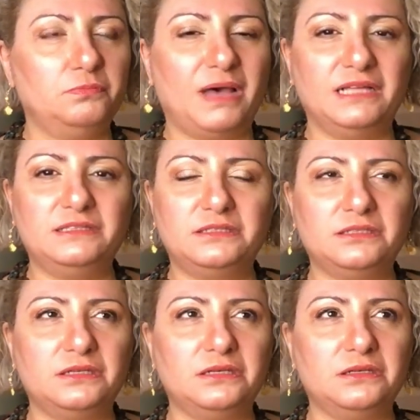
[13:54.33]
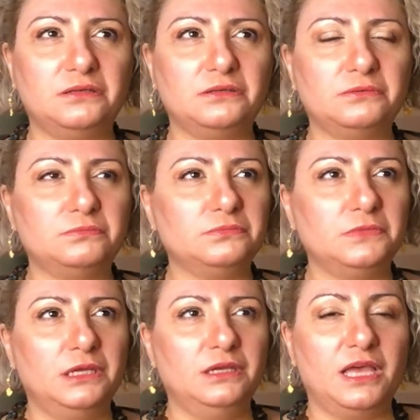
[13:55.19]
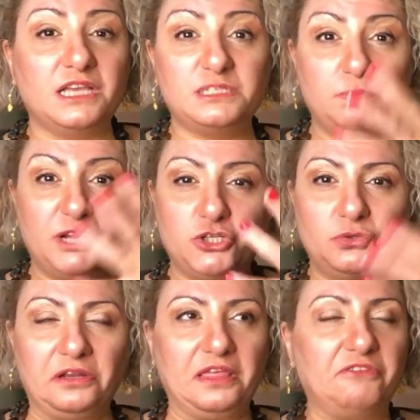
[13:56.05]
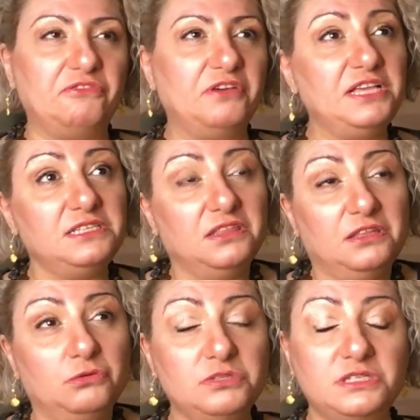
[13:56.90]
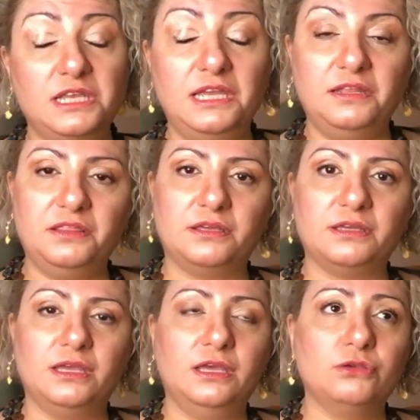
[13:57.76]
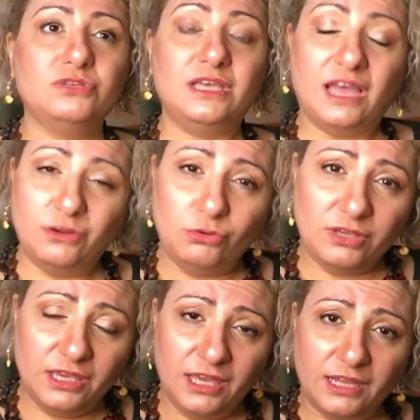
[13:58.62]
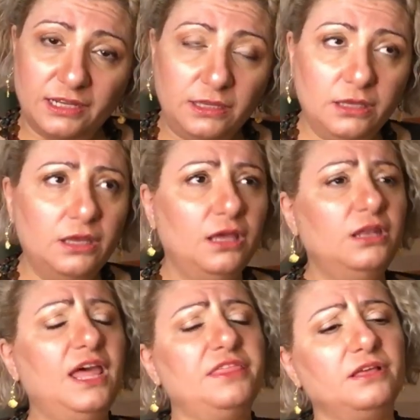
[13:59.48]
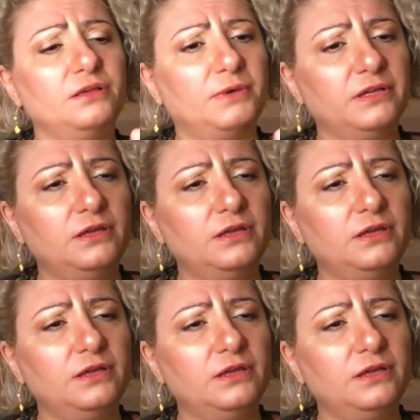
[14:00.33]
bad uh, expression in their face and they don't say anything. Say, are you okay, honey? Nothing but